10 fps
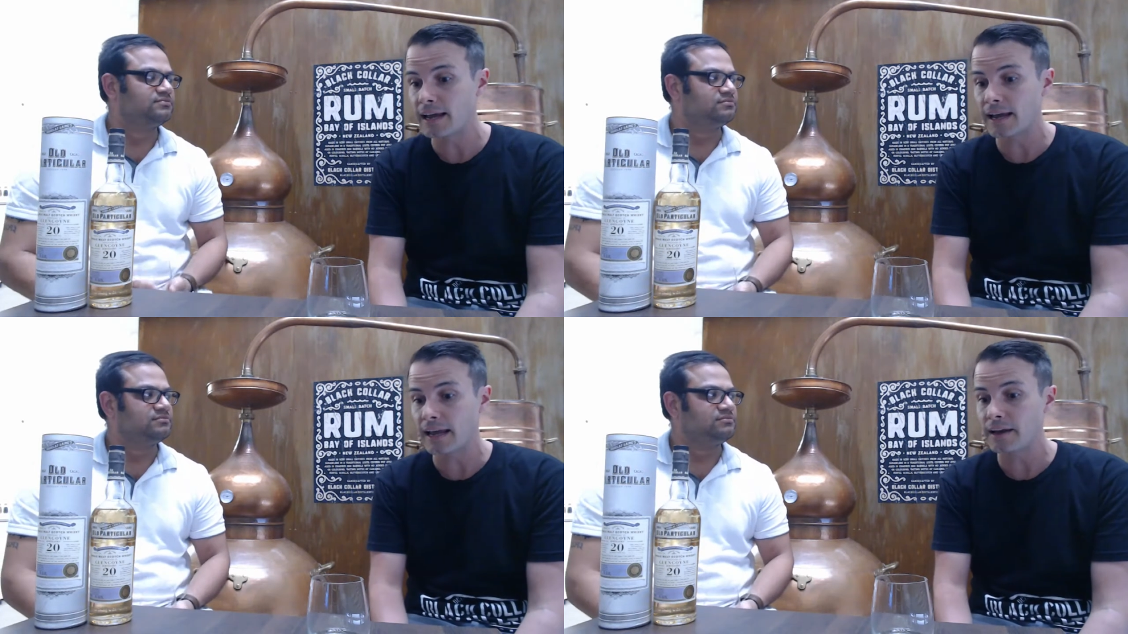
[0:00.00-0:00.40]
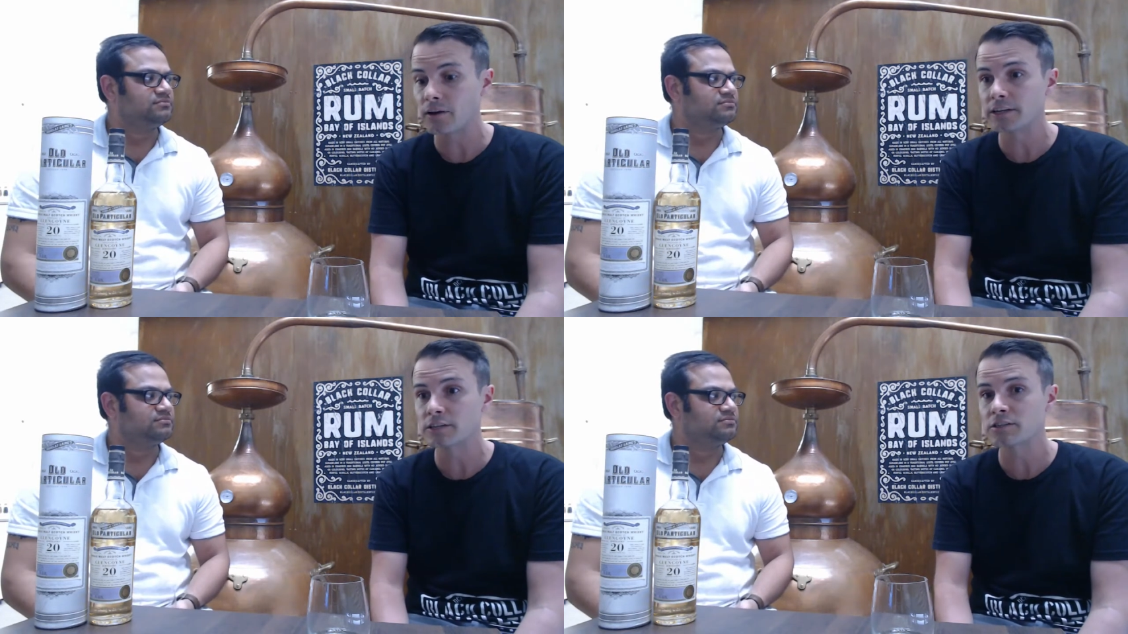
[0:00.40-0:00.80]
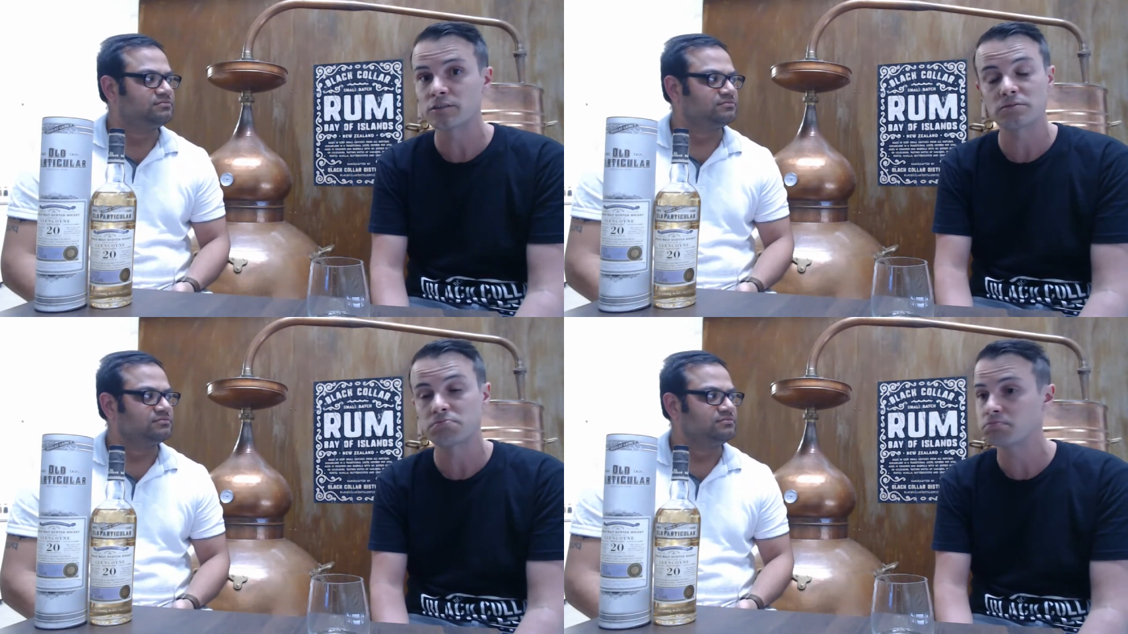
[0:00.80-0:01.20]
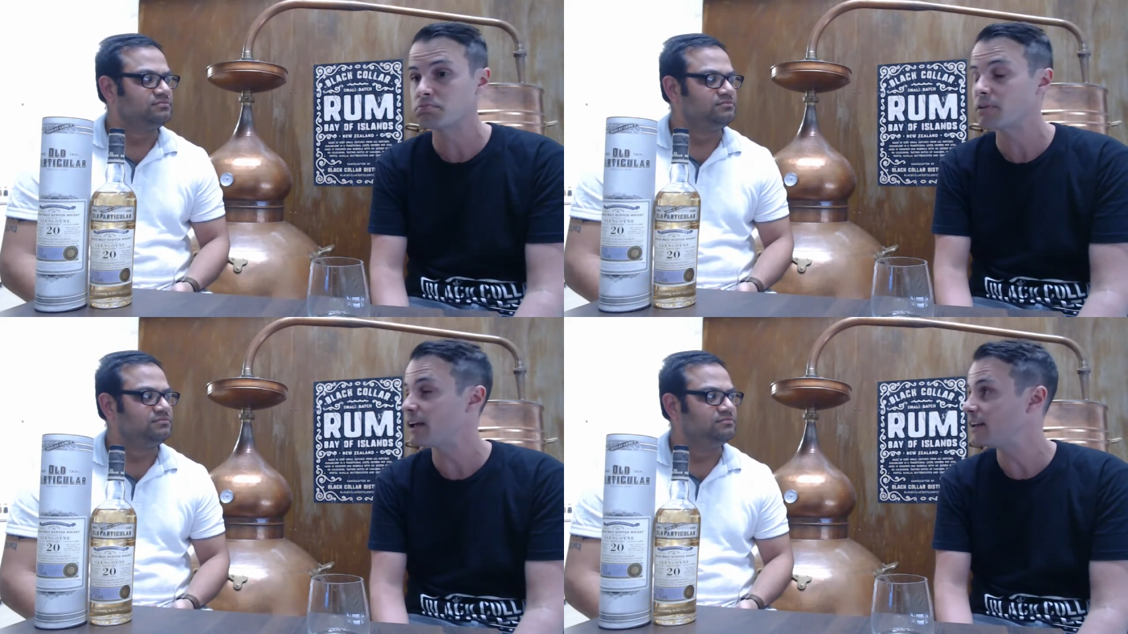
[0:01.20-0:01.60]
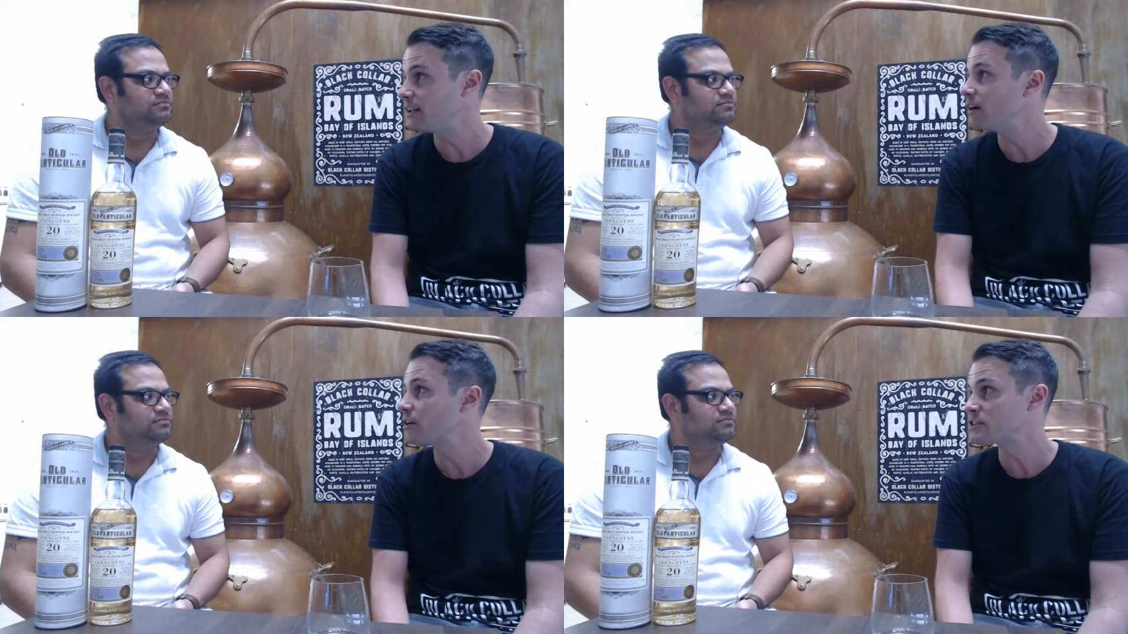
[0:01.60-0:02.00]
Speaker 1: and I just and
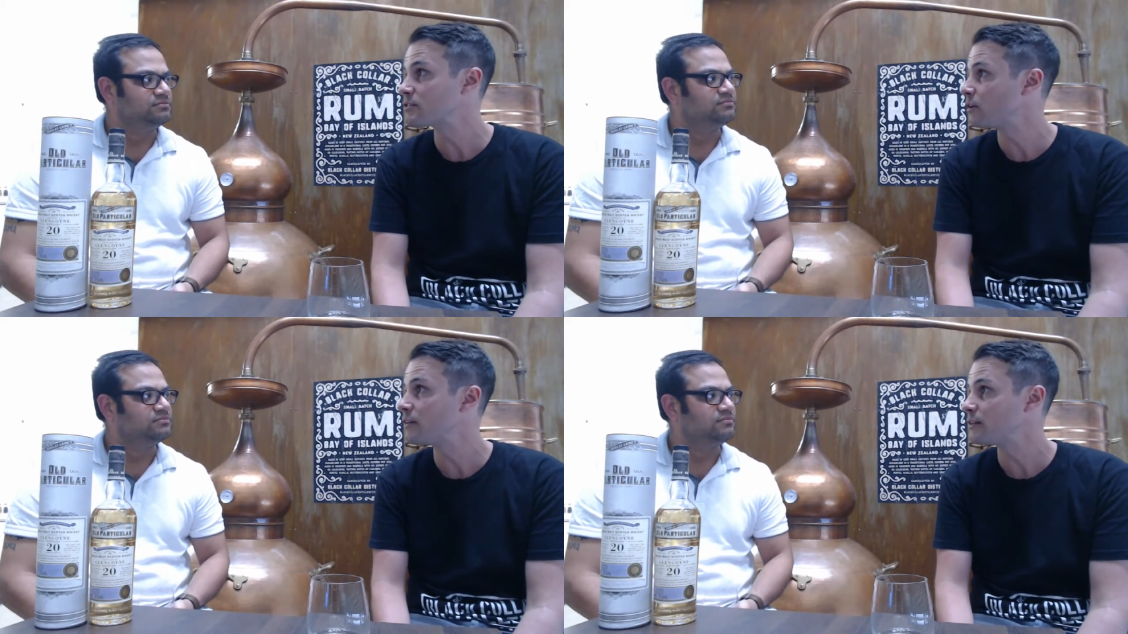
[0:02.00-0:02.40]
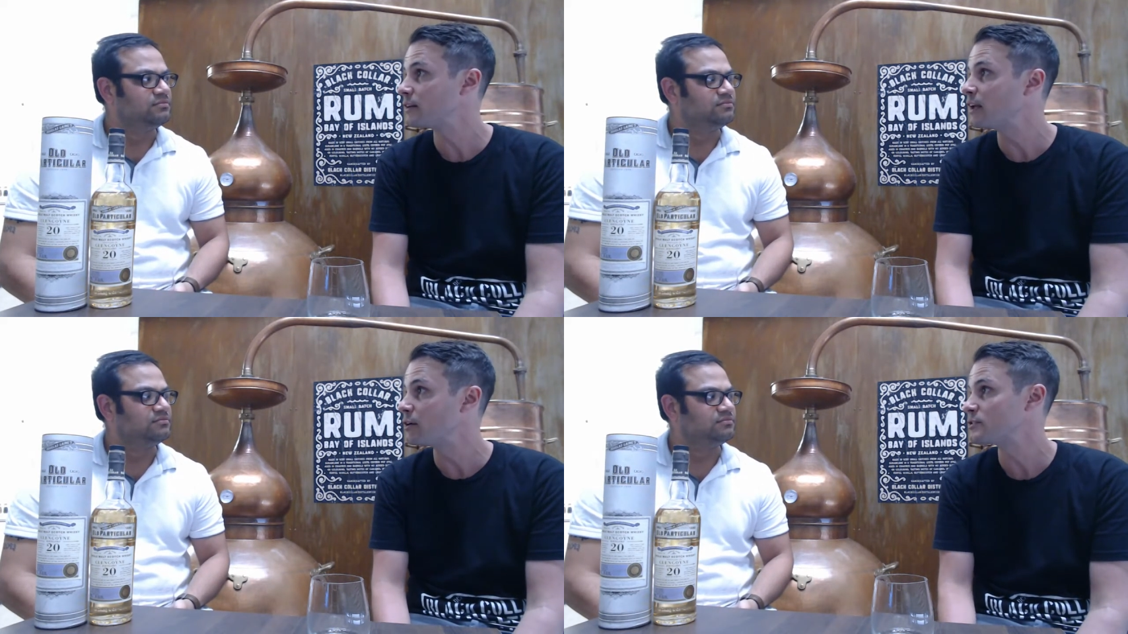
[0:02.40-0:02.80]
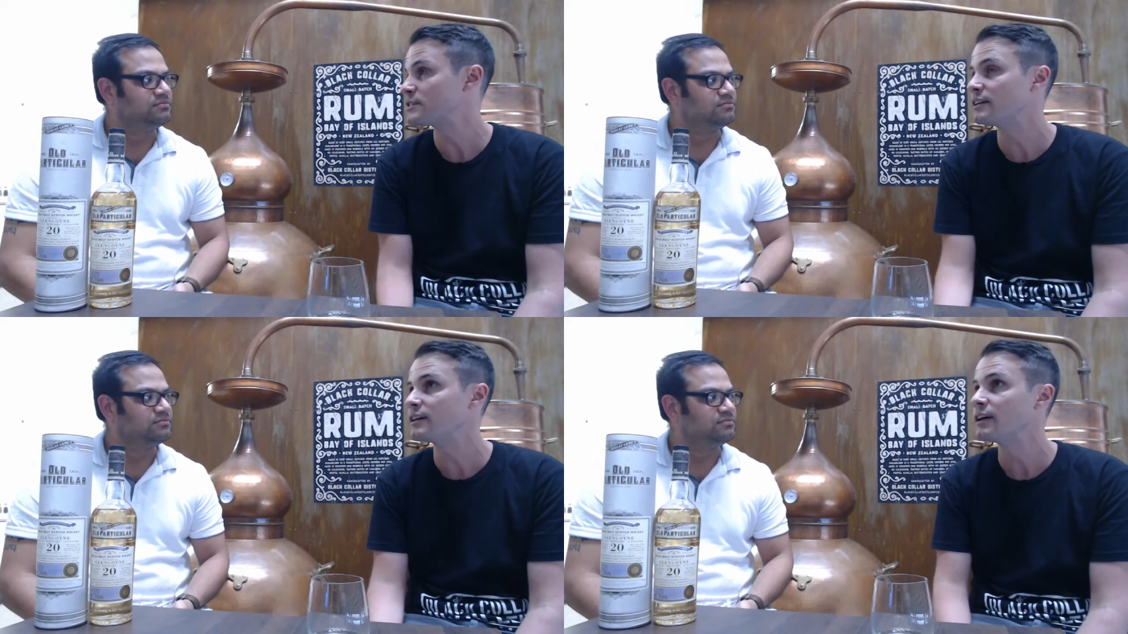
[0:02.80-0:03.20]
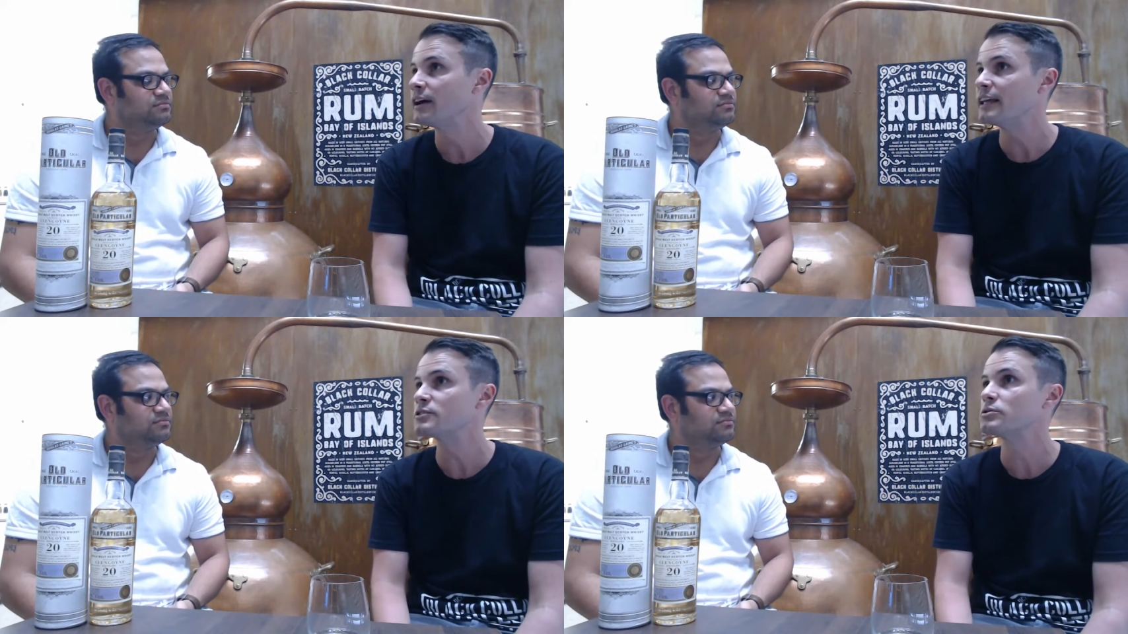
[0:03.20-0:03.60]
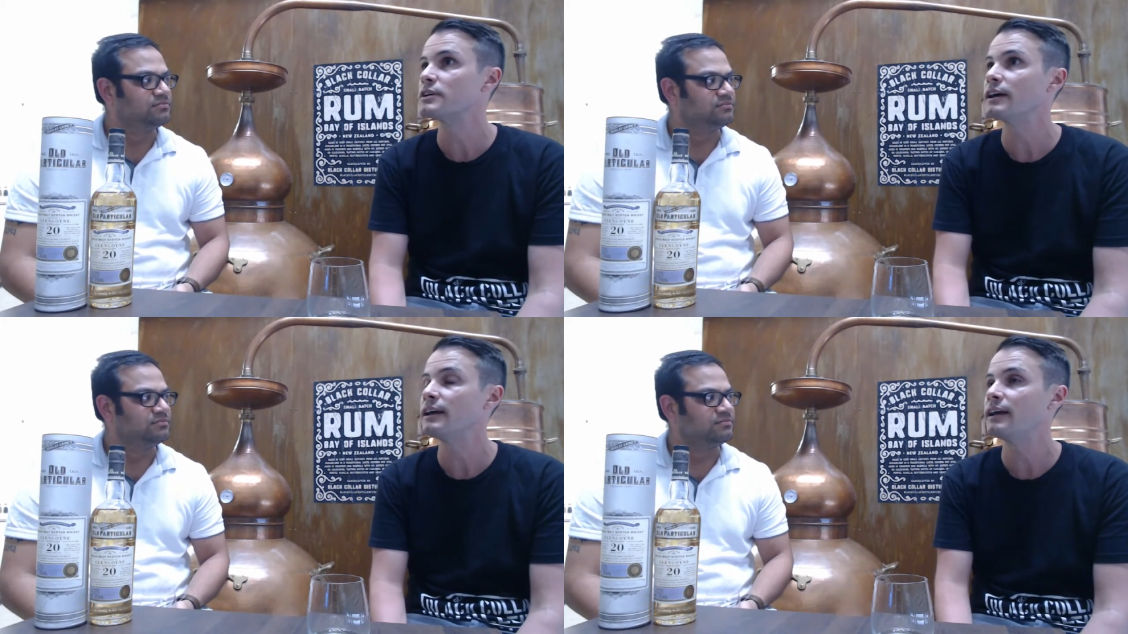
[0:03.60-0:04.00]
yeah, I just you know it was a yes, it was
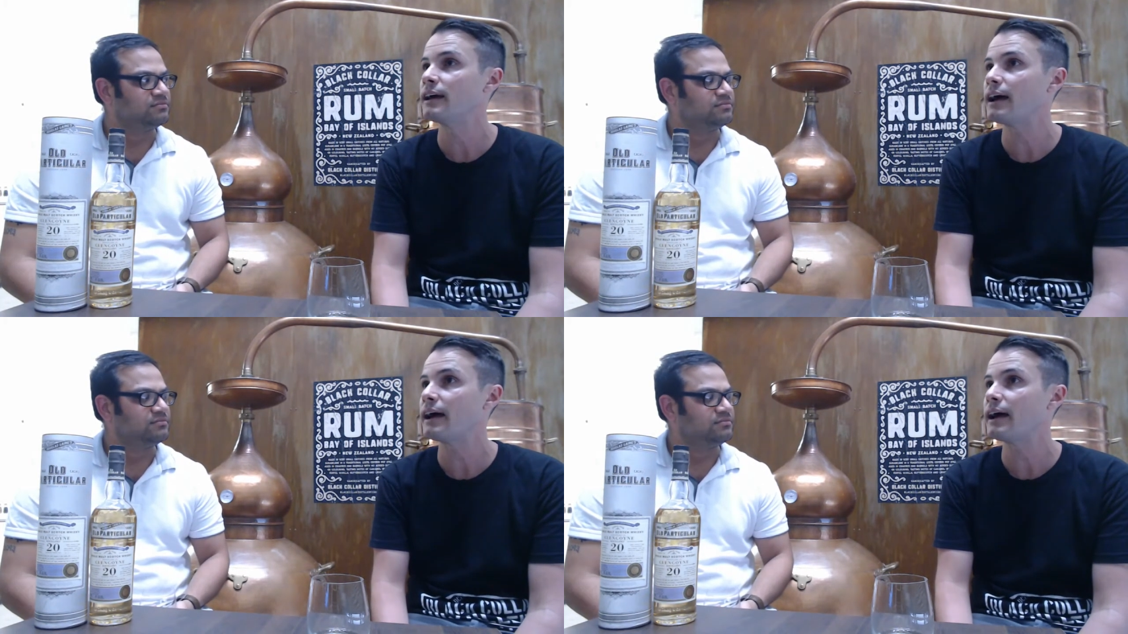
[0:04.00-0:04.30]
a